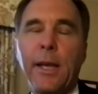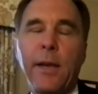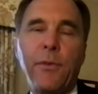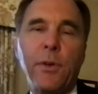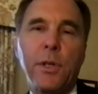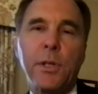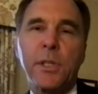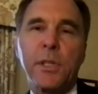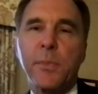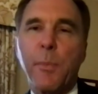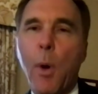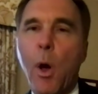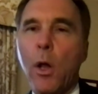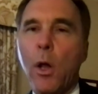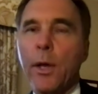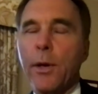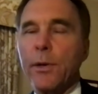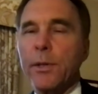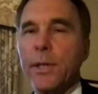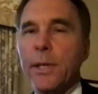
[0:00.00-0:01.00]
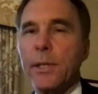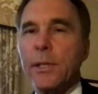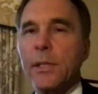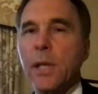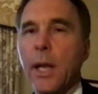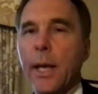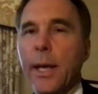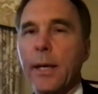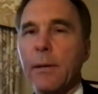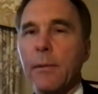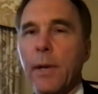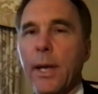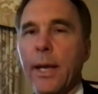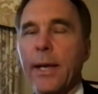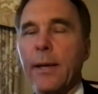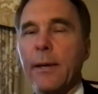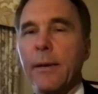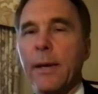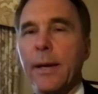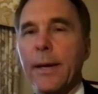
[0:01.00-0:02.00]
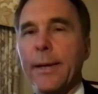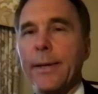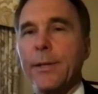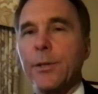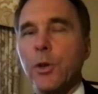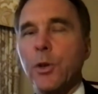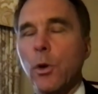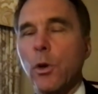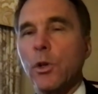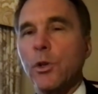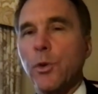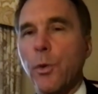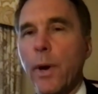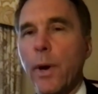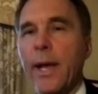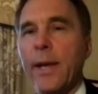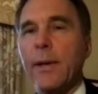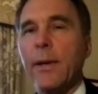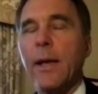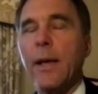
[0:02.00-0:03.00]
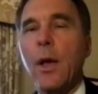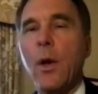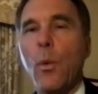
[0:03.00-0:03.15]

even in small irritants like internal trade.